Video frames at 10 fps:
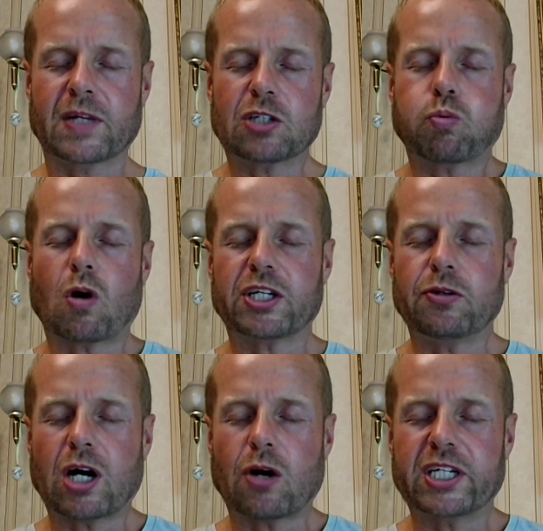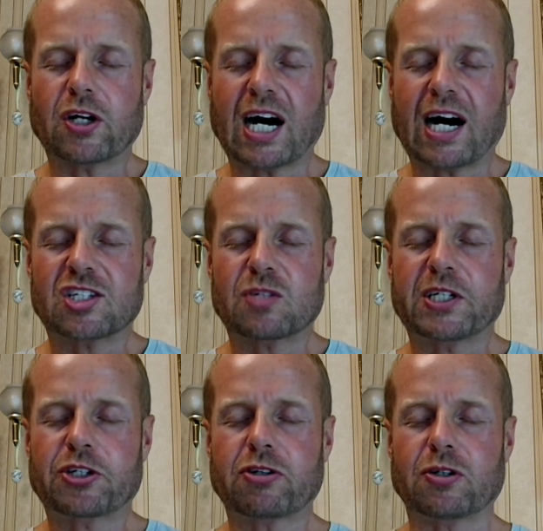It's what you know in your heart to
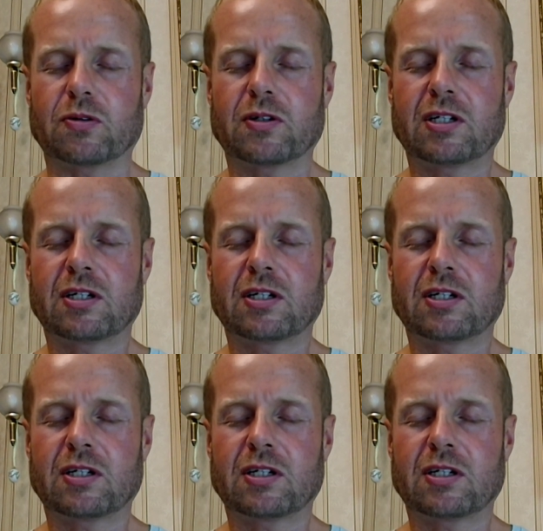be true.